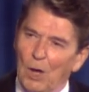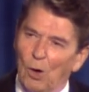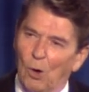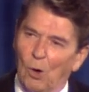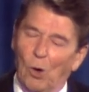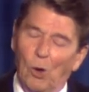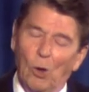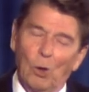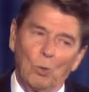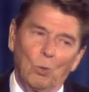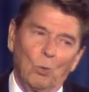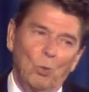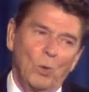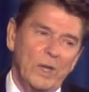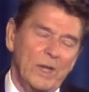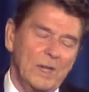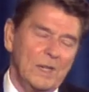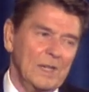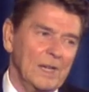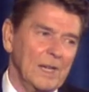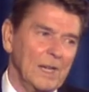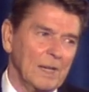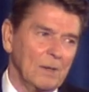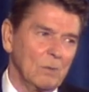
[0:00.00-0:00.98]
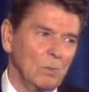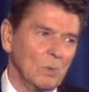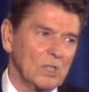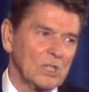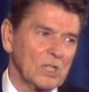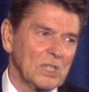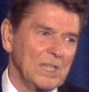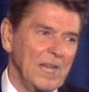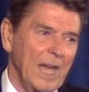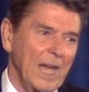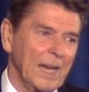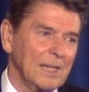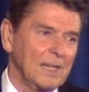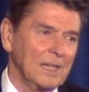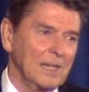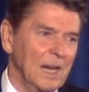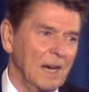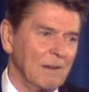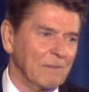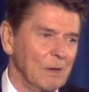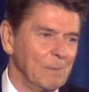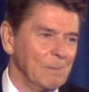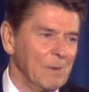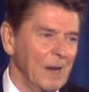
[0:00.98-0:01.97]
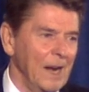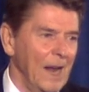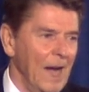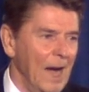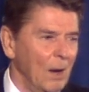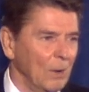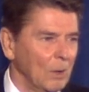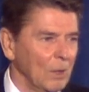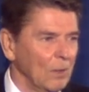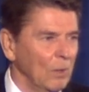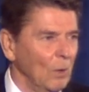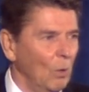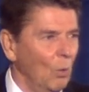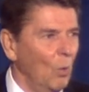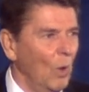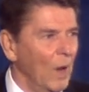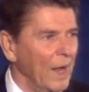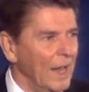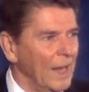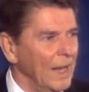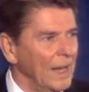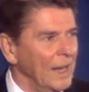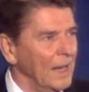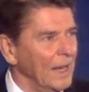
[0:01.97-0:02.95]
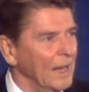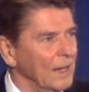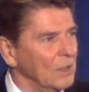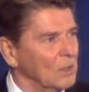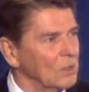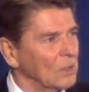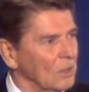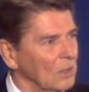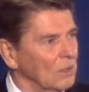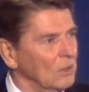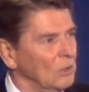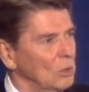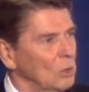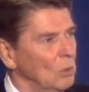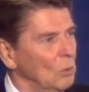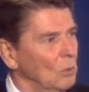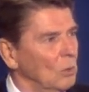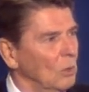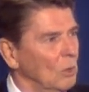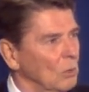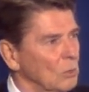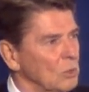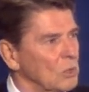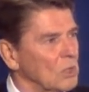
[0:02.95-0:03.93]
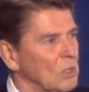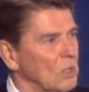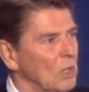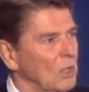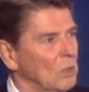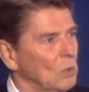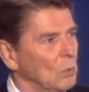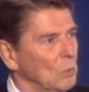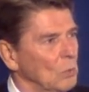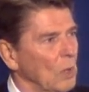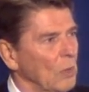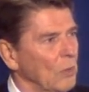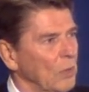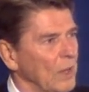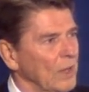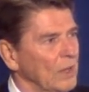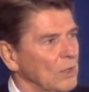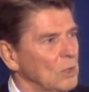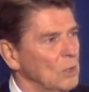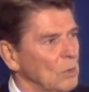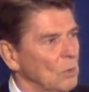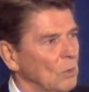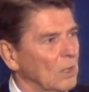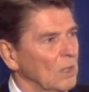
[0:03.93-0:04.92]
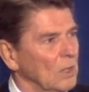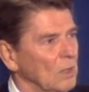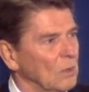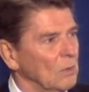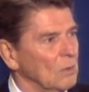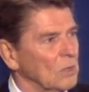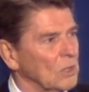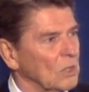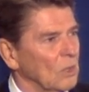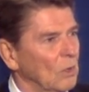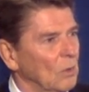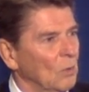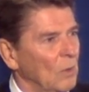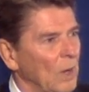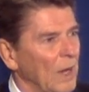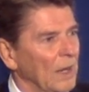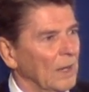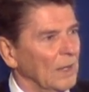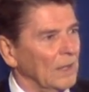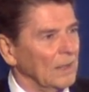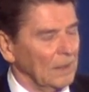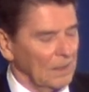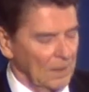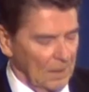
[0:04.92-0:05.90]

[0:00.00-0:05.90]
all we did was get government out of the way and turn you loose to do the things you can do so well.